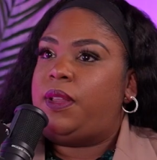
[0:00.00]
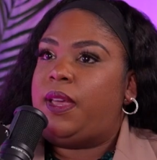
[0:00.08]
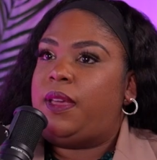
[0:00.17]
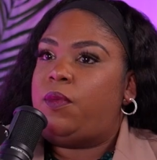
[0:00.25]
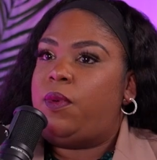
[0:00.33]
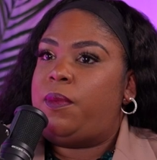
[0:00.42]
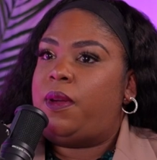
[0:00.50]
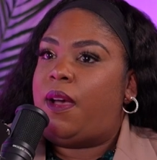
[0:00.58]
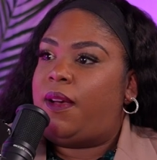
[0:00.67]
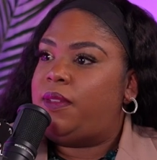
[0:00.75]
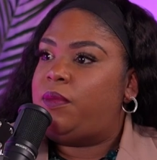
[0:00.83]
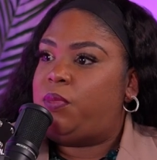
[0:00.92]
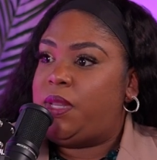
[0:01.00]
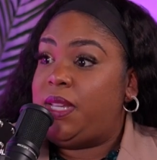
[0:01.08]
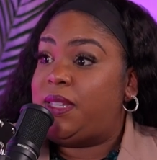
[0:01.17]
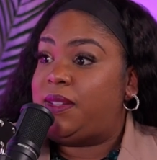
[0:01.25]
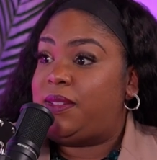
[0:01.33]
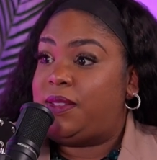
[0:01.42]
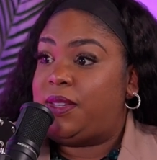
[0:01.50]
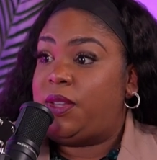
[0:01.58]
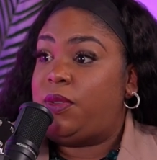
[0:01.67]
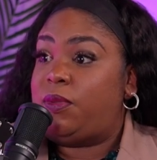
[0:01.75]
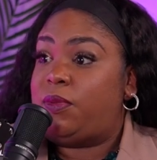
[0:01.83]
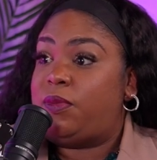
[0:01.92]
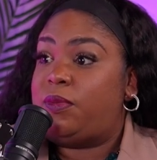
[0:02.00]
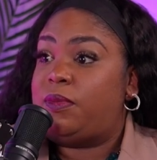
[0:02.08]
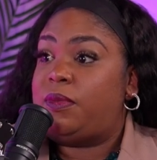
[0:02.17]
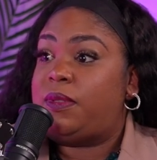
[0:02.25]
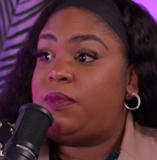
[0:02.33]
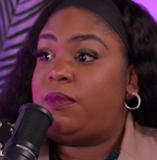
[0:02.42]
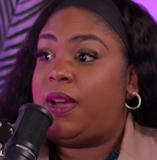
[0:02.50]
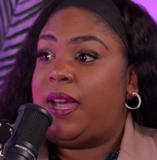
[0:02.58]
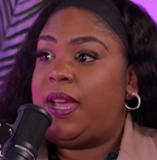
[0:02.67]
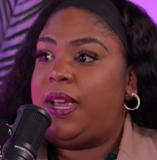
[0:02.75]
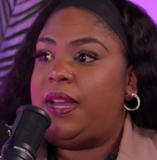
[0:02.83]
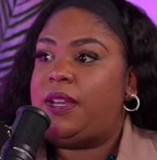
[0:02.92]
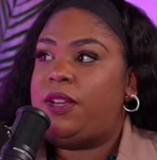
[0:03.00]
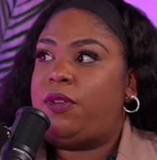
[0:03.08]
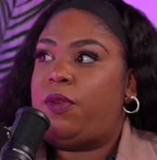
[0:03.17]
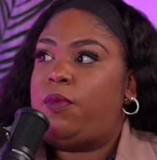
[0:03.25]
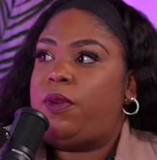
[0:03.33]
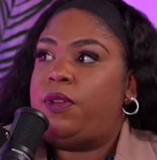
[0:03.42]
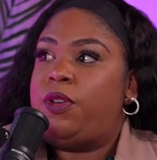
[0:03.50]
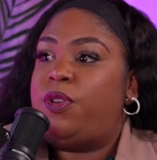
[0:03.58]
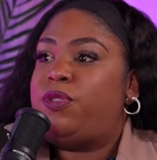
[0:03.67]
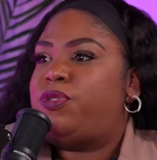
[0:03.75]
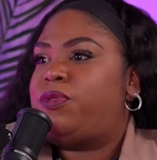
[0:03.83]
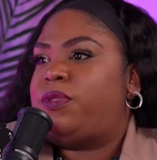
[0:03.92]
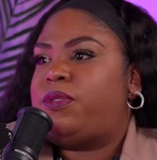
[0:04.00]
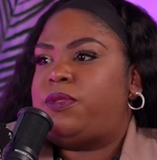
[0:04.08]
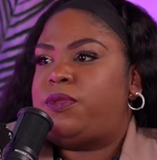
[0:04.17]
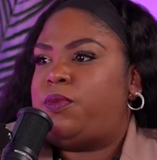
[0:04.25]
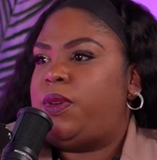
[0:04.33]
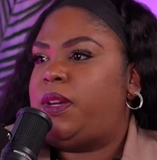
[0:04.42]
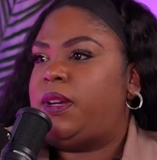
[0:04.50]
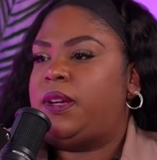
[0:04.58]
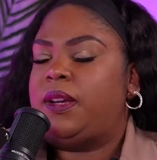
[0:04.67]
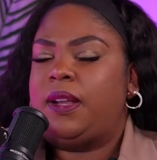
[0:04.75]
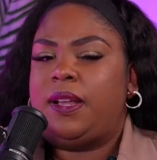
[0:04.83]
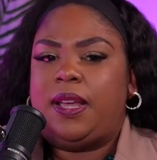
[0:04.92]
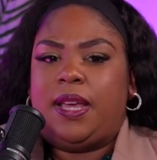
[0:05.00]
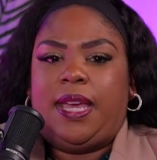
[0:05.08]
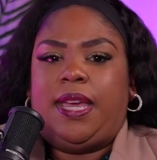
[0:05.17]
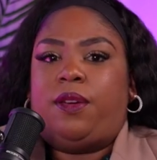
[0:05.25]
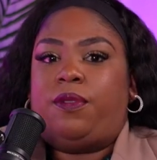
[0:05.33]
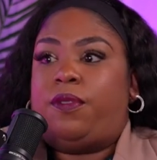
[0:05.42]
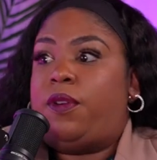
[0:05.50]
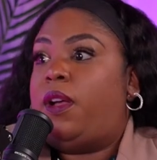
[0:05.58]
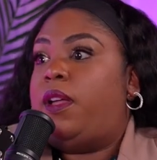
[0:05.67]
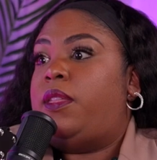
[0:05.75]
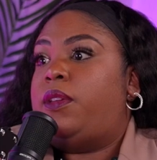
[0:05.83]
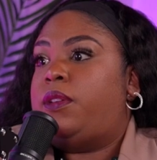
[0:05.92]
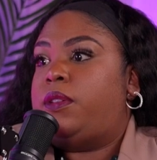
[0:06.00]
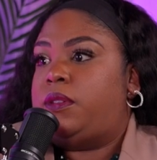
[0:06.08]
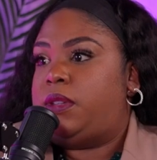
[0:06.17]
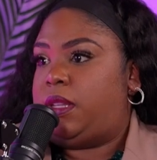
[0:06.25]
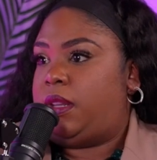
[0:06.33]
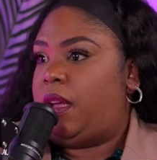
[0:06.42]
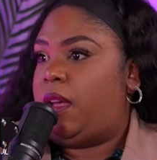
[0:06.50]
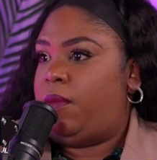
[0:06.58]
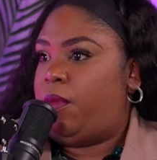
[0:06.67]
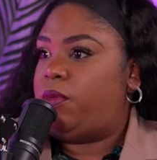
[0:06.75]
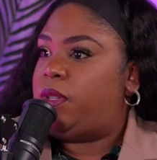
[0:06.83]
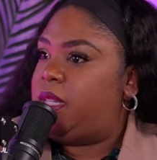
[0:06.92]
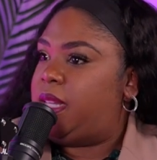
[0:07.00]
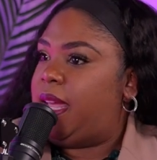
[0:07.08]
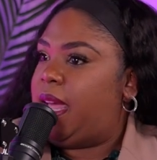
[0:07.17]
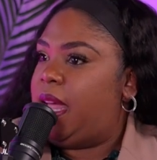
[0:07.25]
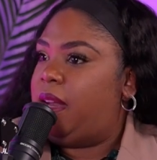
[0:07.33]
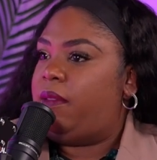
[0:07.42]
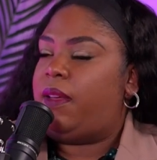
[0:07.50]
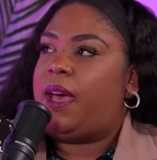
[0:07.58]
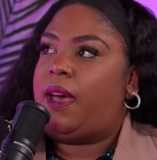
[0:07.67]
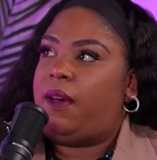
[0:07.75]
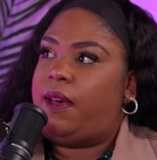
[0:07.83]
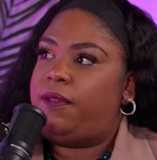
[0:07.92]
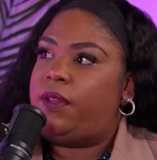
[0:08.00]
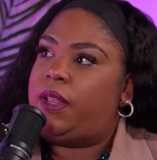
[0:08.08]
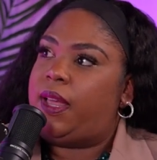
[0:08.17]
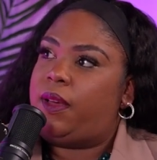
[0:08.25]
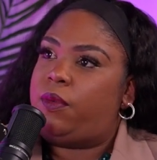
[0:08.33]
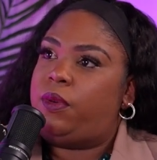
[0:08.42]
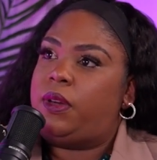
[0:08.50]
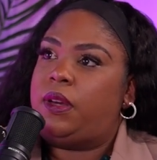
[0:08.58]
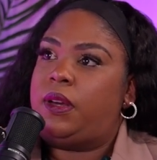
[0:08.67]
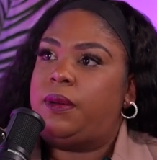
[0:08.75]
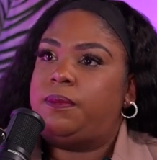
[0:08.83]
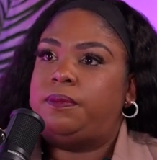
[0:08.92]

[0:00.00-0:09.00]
like women are often pleasers too, right? We're nurturers. We're here for others, almost is like kind of how I feel like we're